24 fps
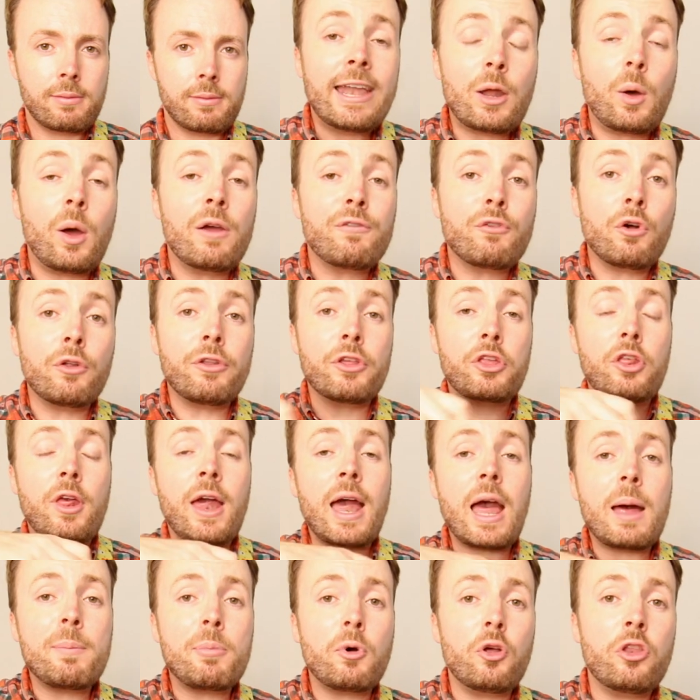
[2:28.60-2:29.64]
Now I've got the
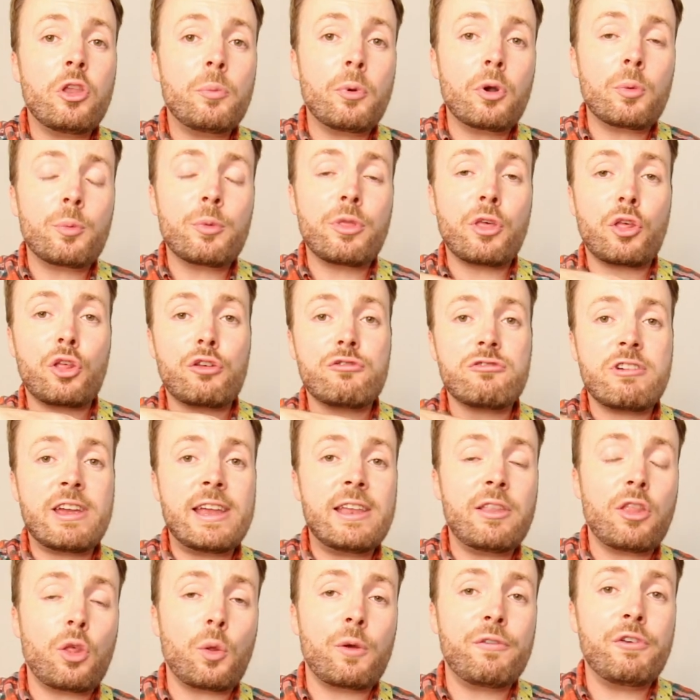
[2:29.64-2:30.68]
tab on the bottom of the
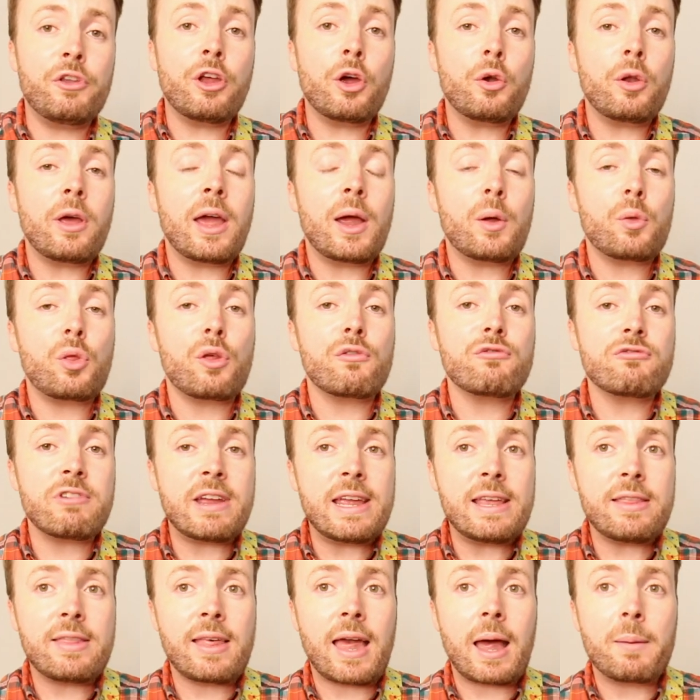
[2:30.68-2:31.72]
screen, so if you don't know how to
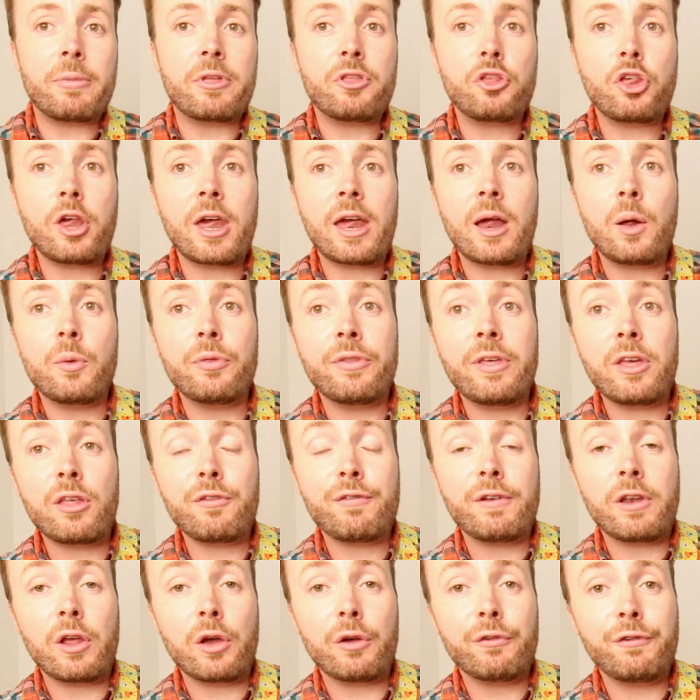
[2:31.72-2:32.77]
read tab, then check out
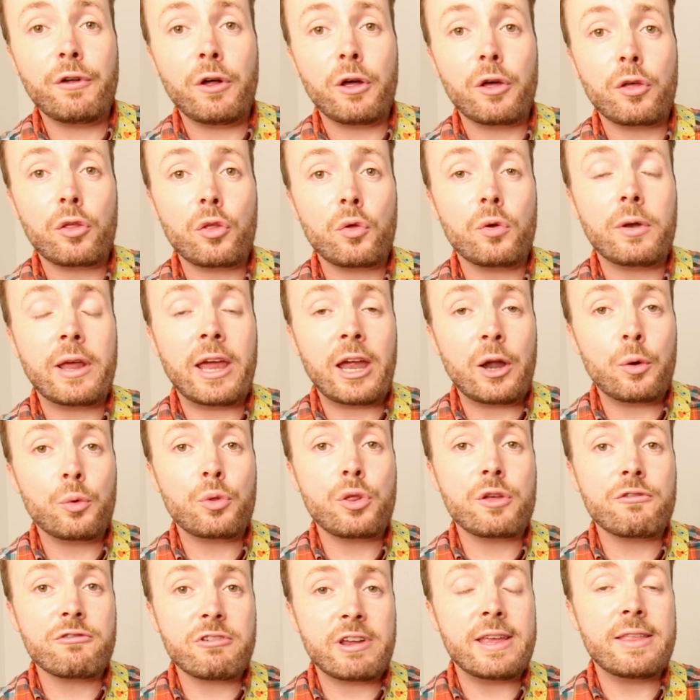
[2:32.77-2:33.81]
this video first on how
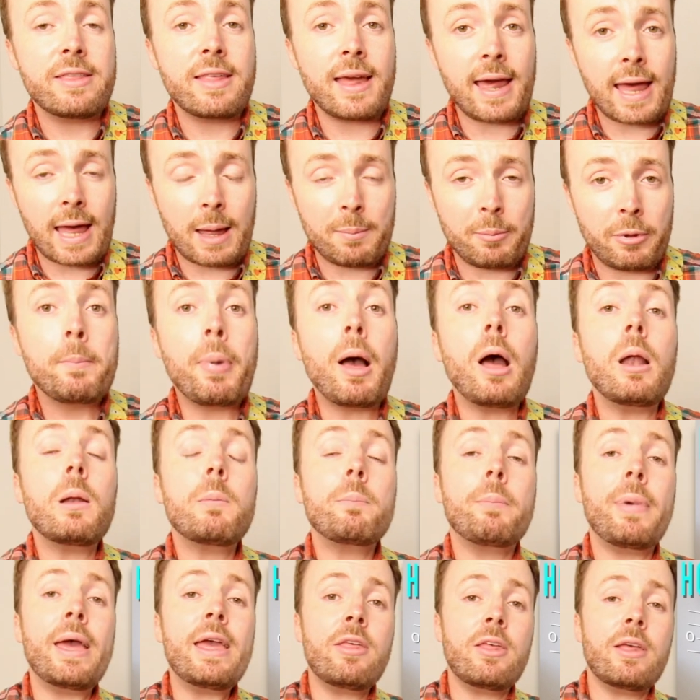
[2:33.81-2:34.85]
to read tab.
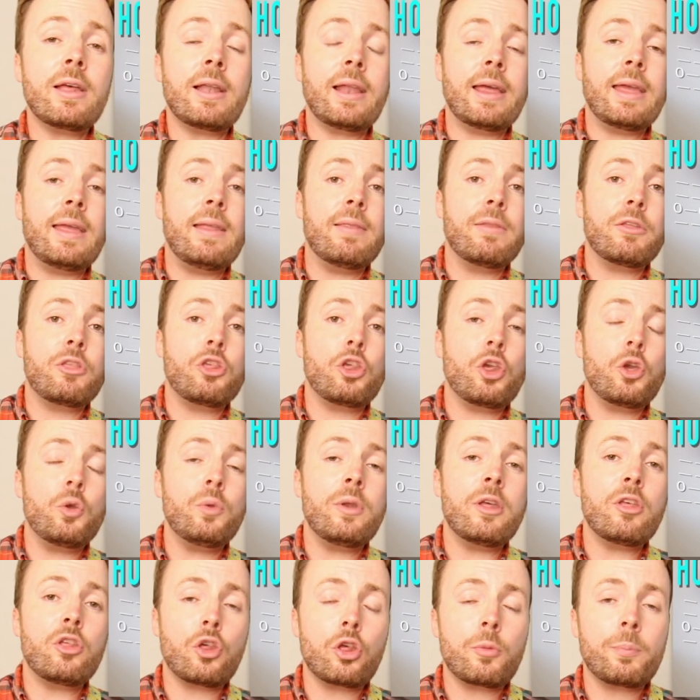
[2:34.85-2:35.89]
But basically, the
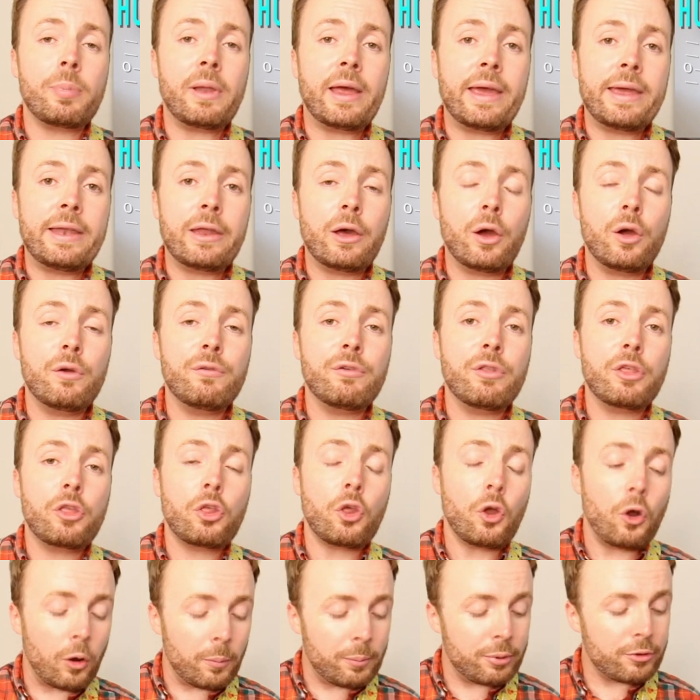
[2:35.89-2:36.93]
tune is just played over the
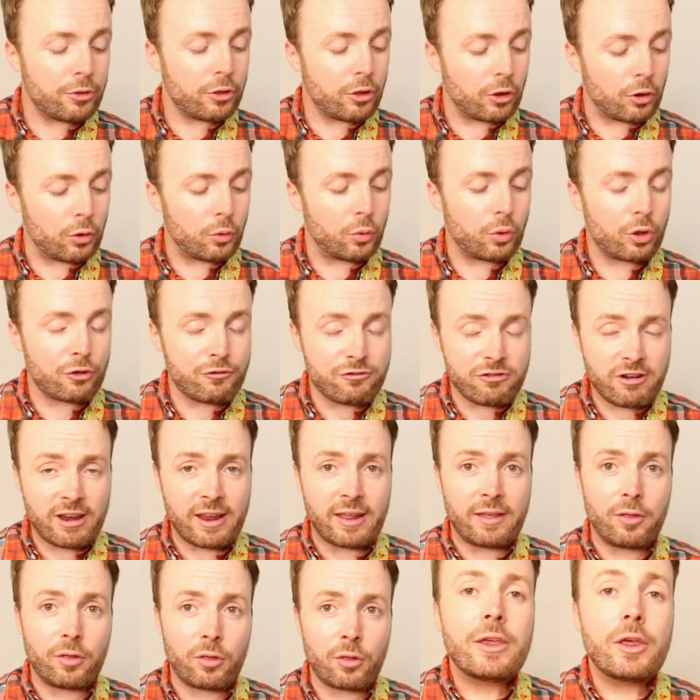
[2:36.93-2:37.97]
top two
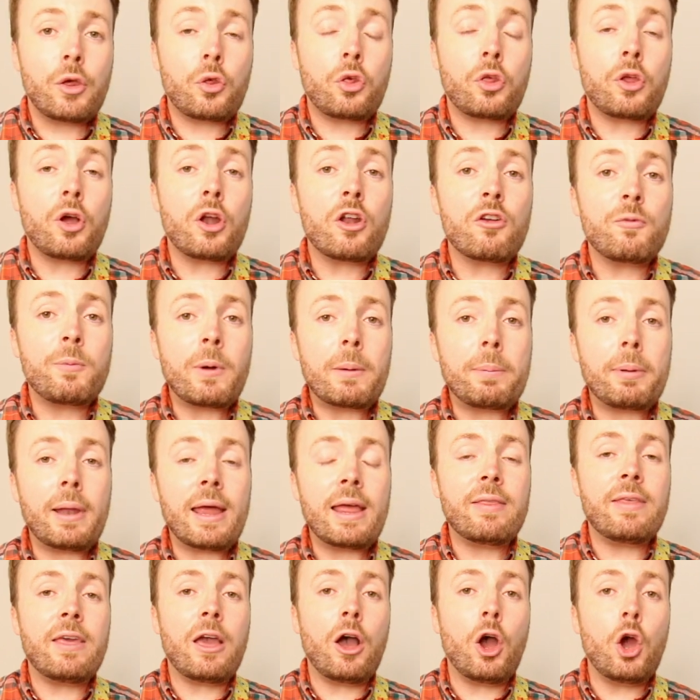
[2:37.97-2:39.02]
strings. You start off by
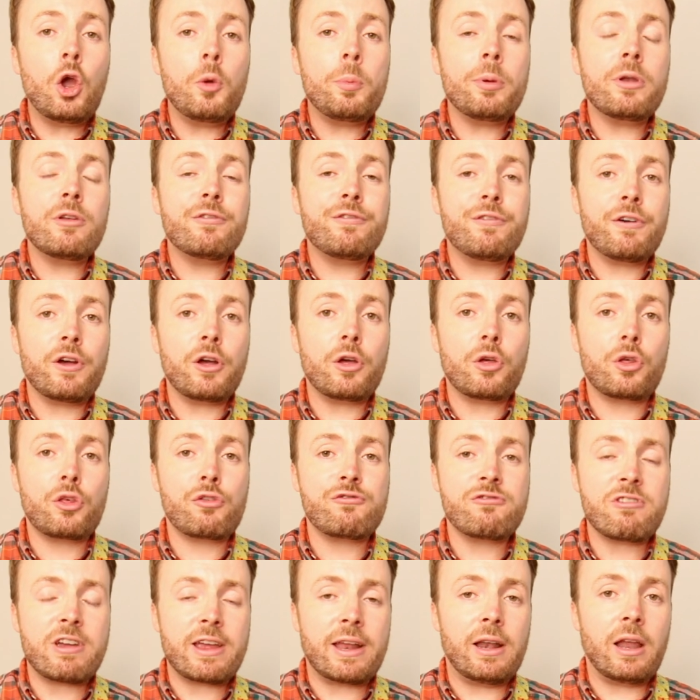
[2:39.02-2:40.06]
playing the open first
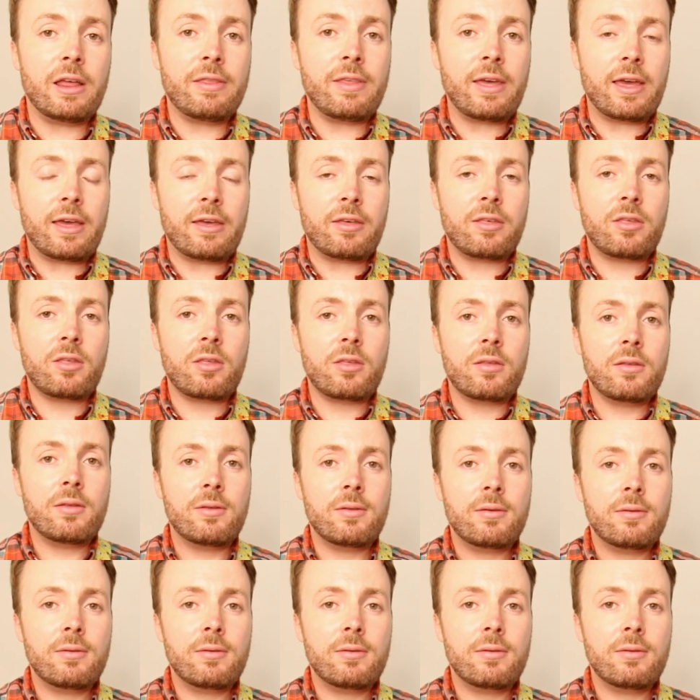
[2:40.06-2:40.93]
string like this.